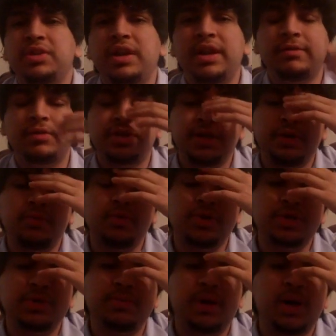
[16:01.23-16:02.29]
that I ever did
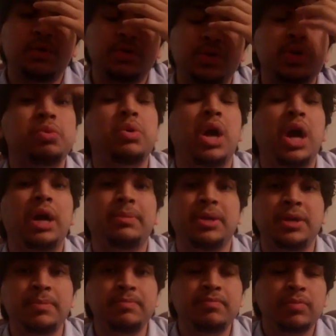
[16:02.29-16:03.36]
was about
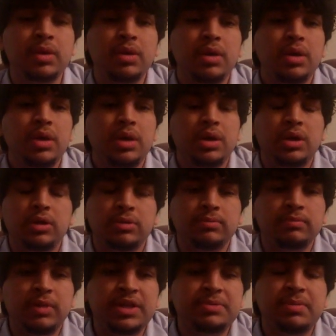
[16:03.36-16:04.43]
Toonami.
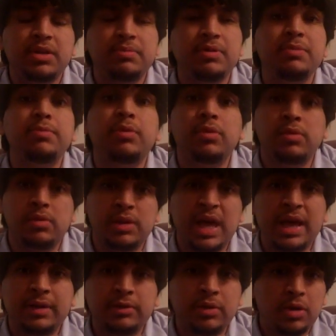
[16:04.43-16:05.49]
As many people
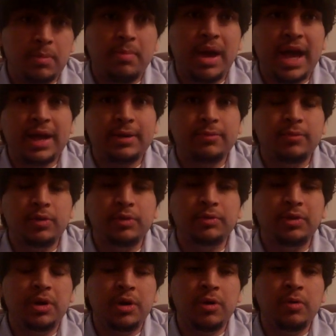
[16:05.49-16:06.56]
that look back will
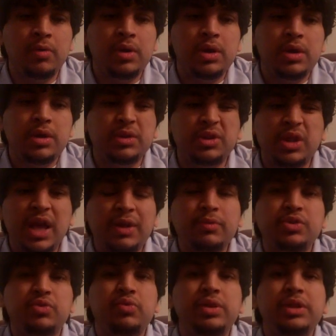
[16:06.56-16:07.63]
know, that
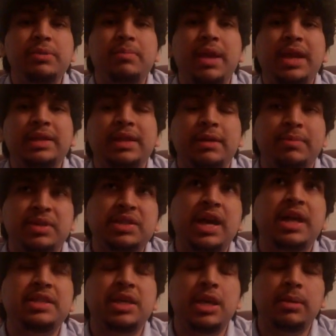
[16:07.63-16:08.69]
was really mainly,
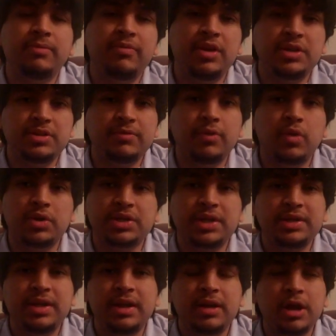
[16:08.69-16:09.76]
besides AMVs, of course. I
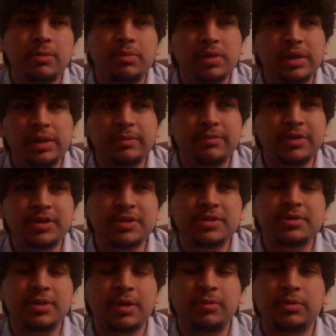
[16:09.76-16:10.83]
did a couple
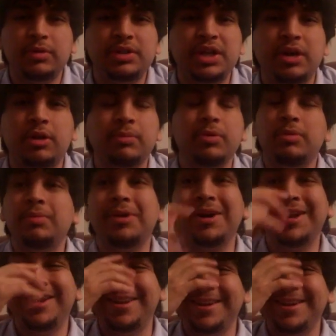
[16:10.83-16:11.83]
AMVs that were terrible, but